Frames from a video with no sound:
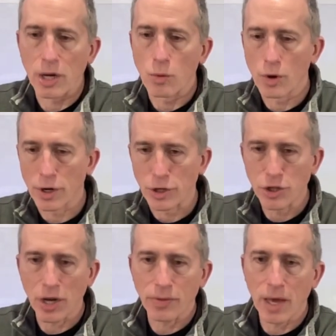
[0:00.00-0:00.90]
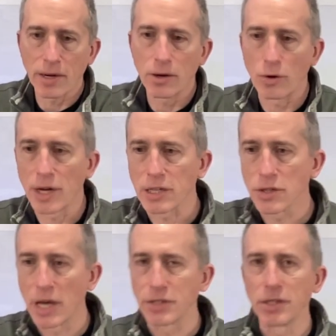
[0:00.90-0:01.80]
check. We're going to check that in our
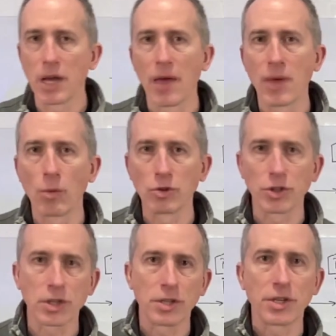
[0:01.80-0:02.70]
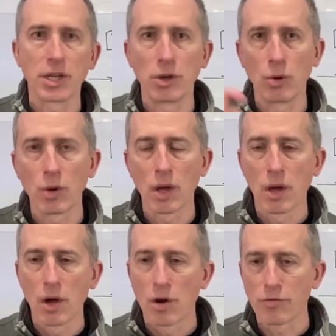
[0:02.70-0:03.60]
next lesson, and then we'll just continue
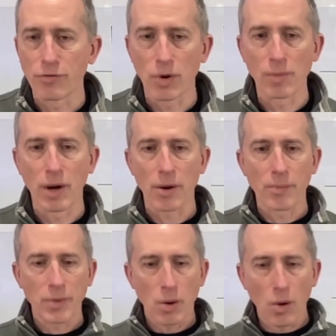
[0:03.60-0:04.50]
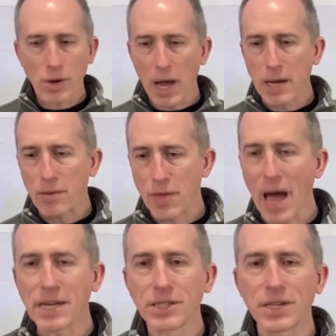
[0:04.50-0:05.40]
from there. Okay,
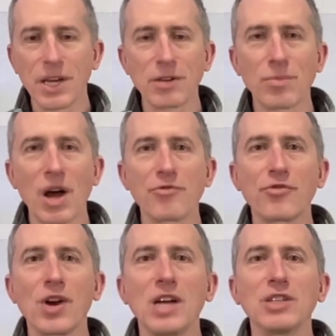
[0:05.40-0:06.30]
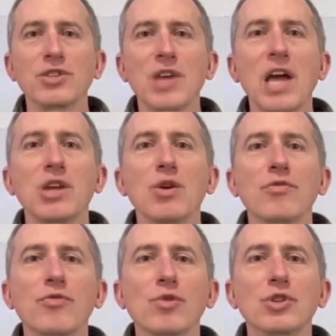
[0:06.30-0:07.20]
that is it, my friends. Thank you
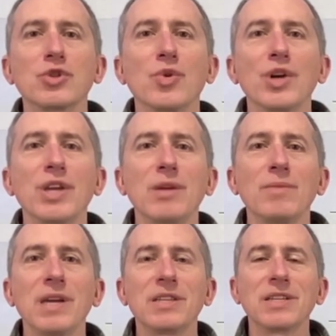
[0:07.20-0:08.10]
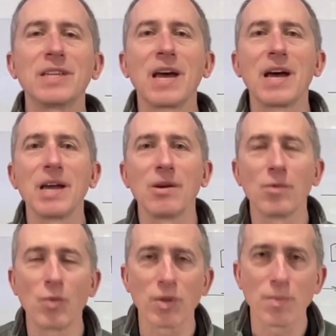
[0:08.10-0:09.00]
for joining me today
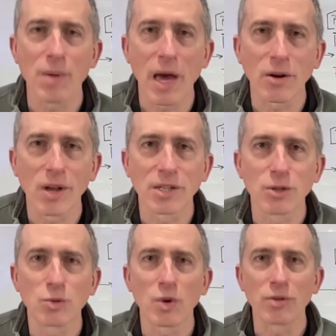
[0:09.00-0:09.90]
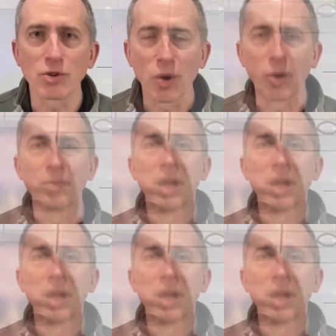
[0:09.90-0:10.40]
with Piano Lessons with Joel.